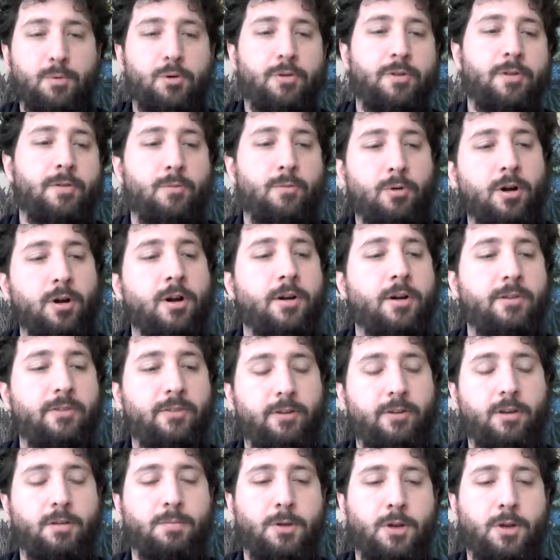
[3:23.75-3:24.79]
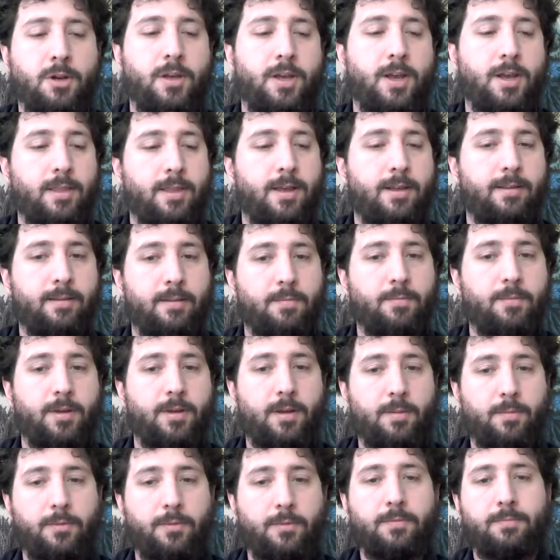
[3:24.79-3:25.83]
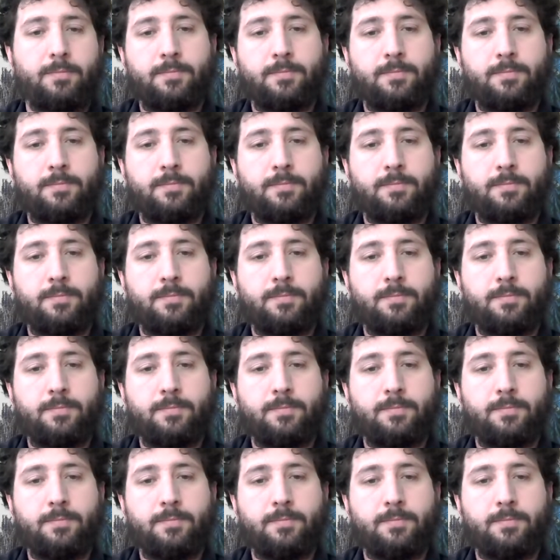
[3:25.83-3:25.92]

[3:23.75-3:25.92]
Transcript: more than words to communicate that sometimes.